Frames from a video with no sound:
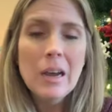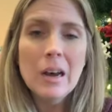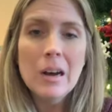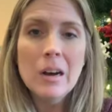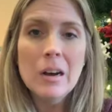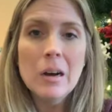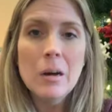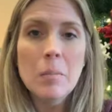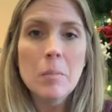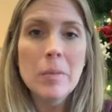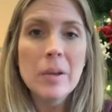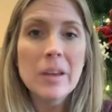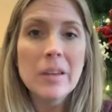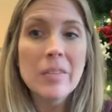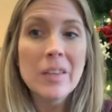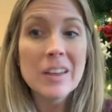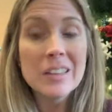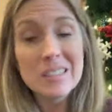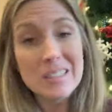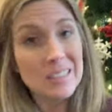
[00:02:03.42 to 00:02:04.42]

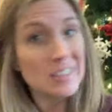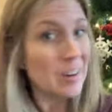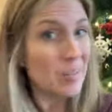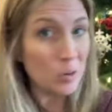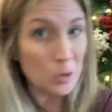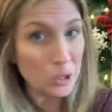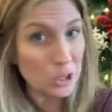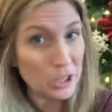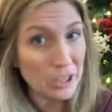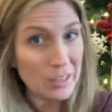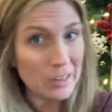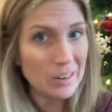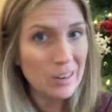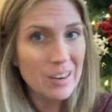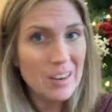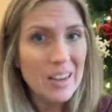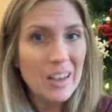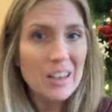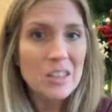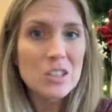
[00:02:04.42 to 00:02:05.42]
and that's never good.
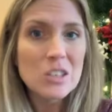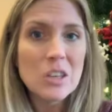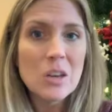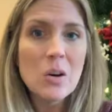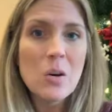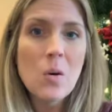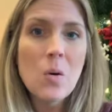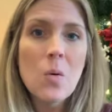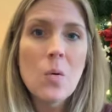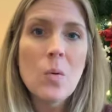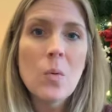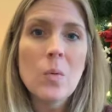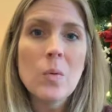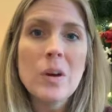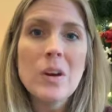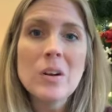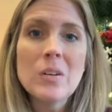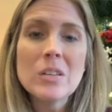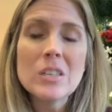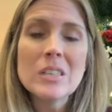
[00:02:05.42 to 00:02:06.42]
So,
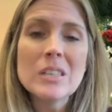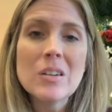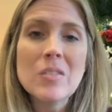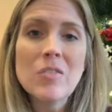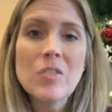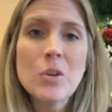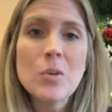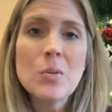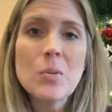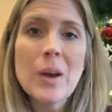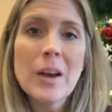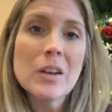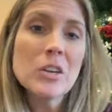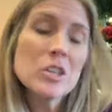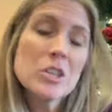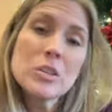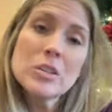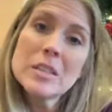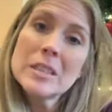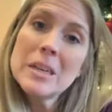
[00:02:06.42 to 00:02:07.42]
you know, just a few
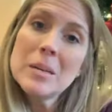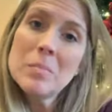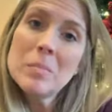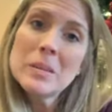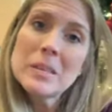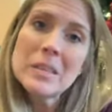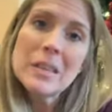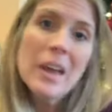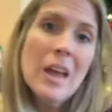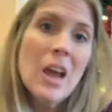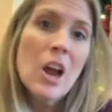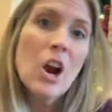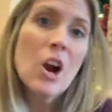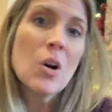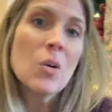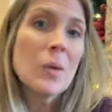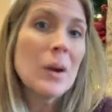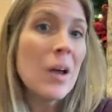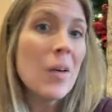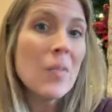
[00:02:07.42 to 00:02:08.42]
extra tips
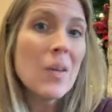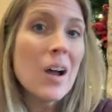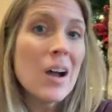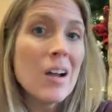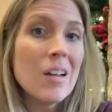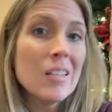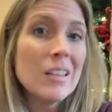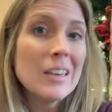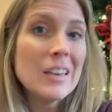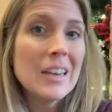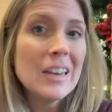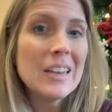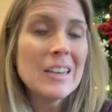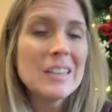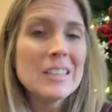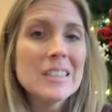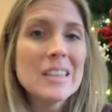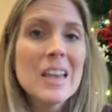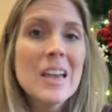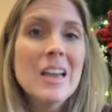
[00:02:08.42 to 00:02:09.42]
around the
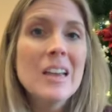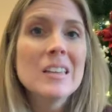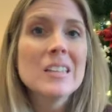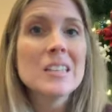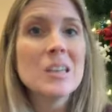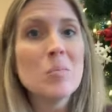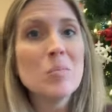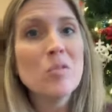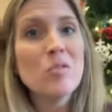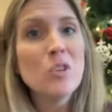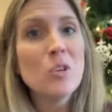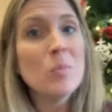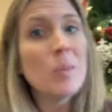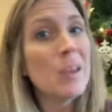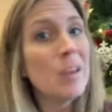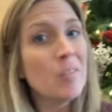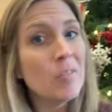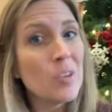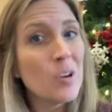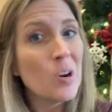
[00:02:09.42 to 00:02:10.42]
holidays. Some of you
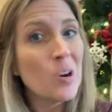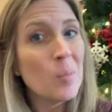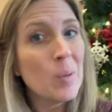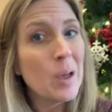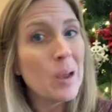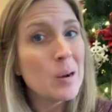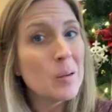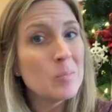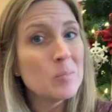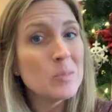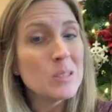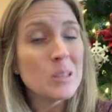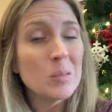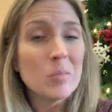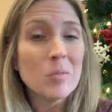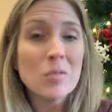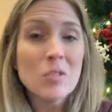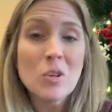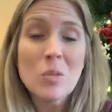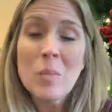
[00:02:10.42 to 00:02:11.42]
may have thought about them,
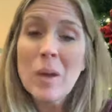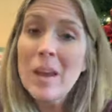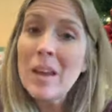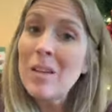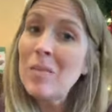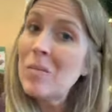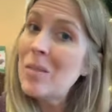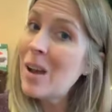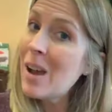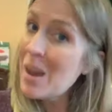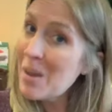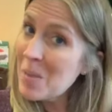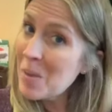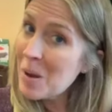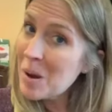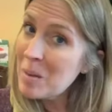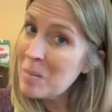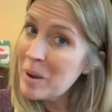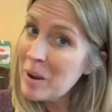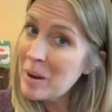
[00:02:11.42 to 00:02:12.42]
some of you may have not
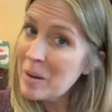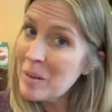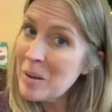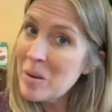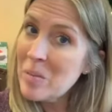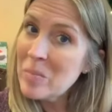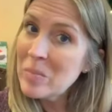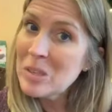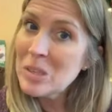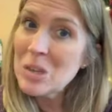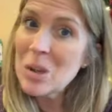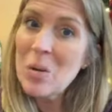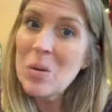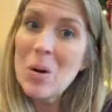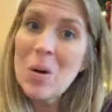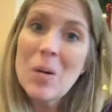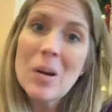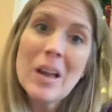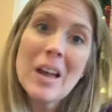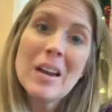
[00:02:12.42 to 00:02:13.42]
thought about them. So
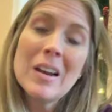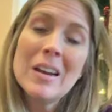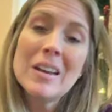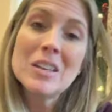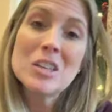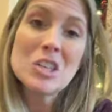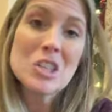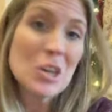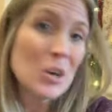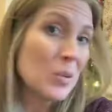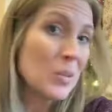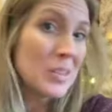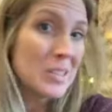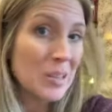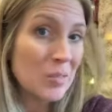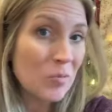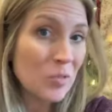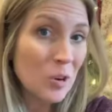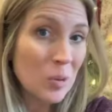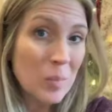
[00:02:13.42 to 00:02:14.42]
go ahead and share this
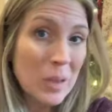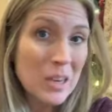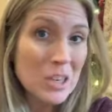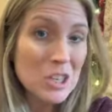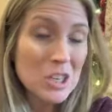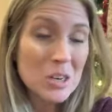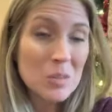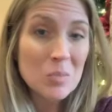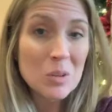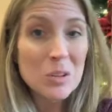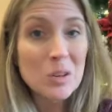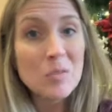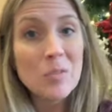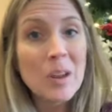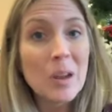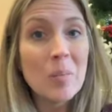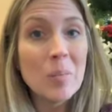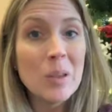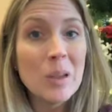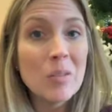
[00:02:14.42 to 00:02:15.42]
information with your
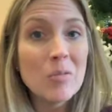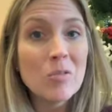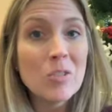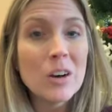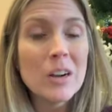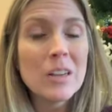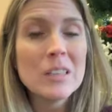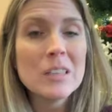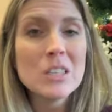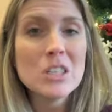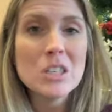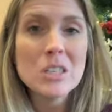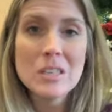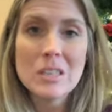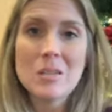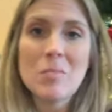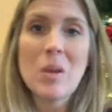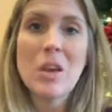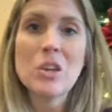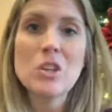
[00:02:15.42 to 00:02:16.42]
family and friends just
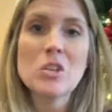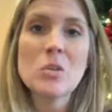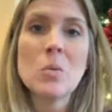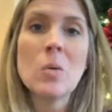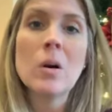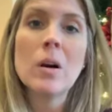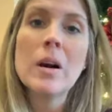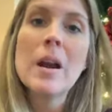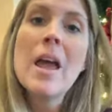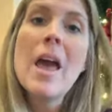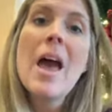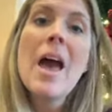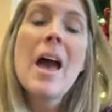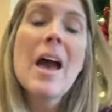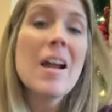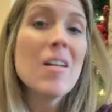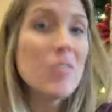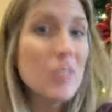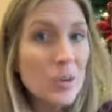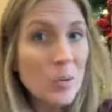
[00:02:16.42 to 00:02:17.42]
to make sure
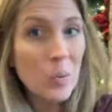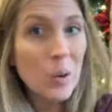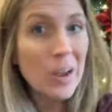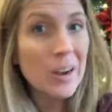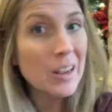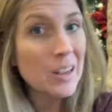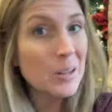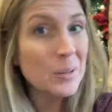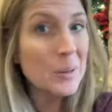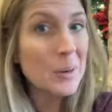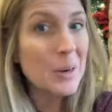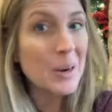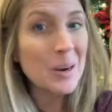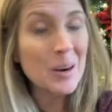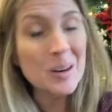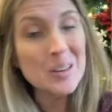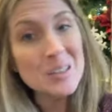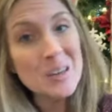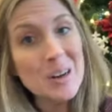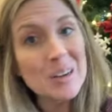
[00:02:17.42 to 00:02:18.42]
everyone, including
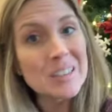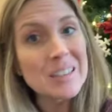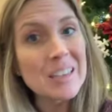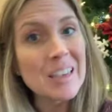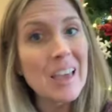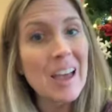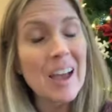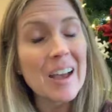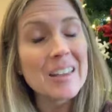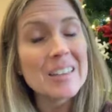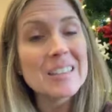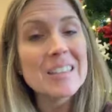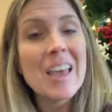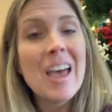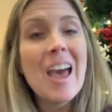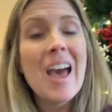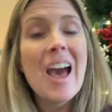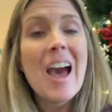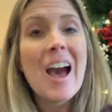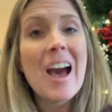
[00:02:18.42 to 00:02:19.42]
our dogs and cats,
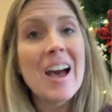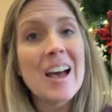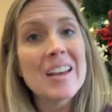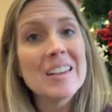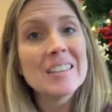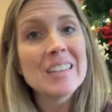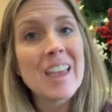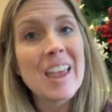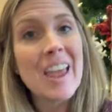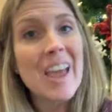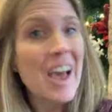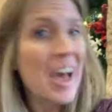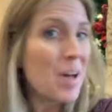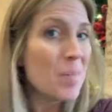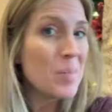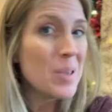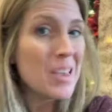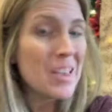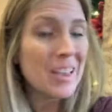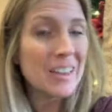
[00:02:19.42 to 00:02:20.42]
has a
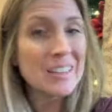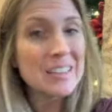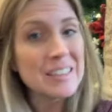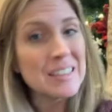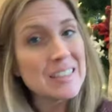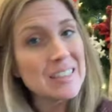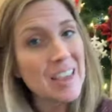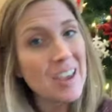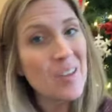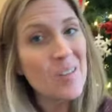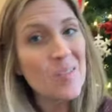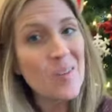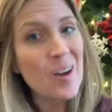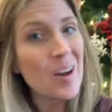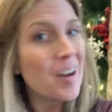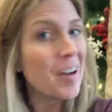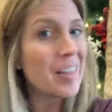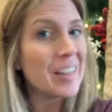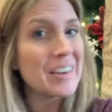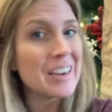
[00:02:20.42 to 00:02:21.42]
happy and safe
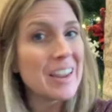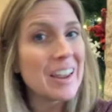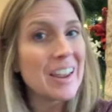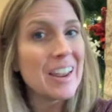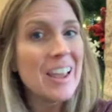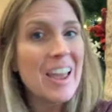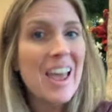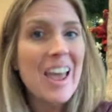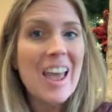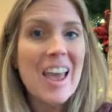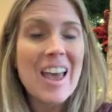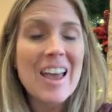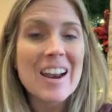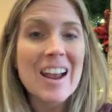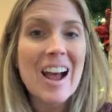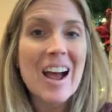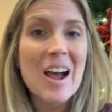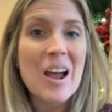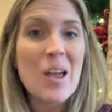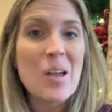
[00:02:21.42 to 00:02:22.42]
holiday. And
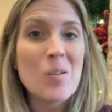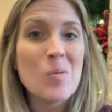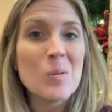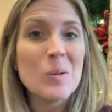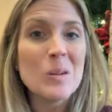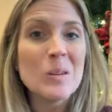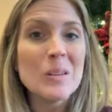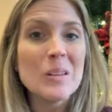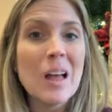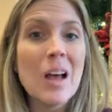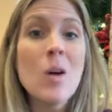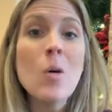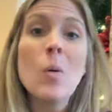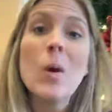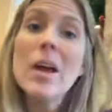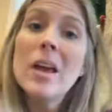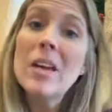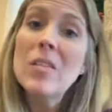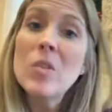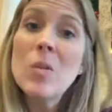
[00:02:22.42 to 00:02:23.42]
I will, oh,
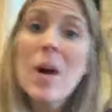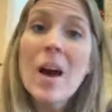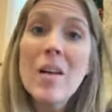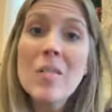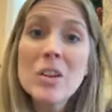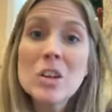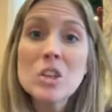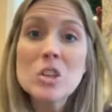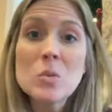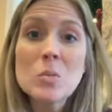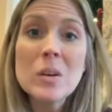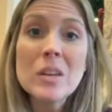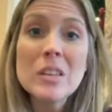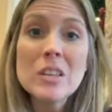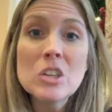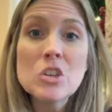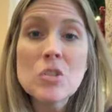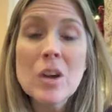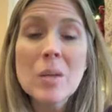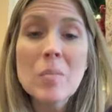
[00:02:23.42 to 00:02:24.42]
if you haven't joined
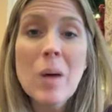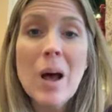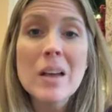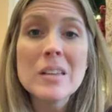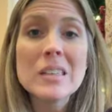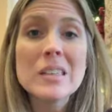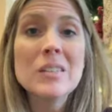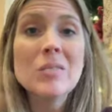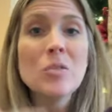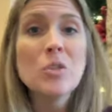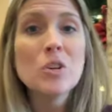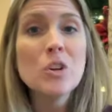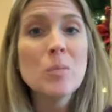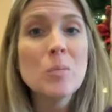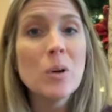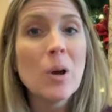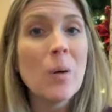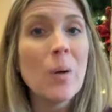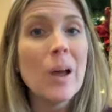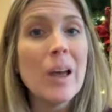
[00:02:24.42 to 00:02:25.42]
the Train Positive
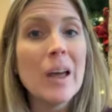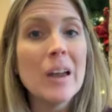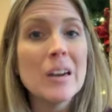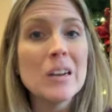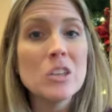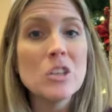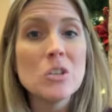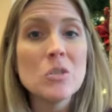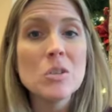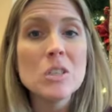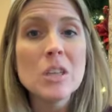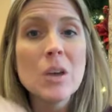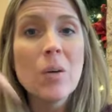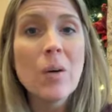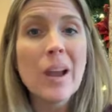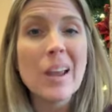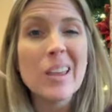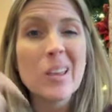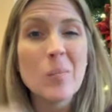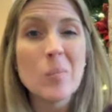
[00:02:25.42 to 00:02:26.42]
group, go ahead and do so.
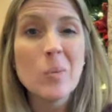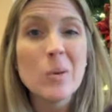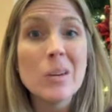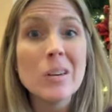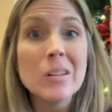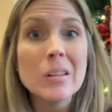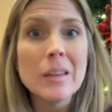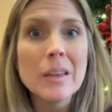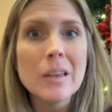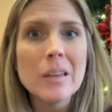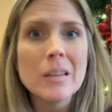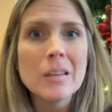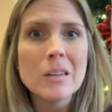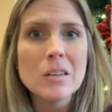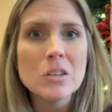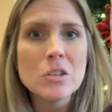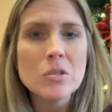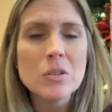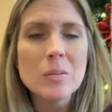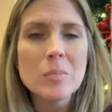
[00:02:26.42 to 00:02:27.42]
I can put a link in the
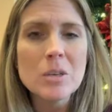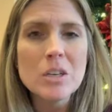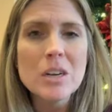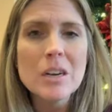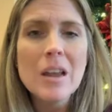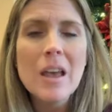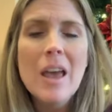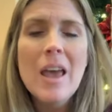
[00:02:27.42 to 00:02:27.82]
description.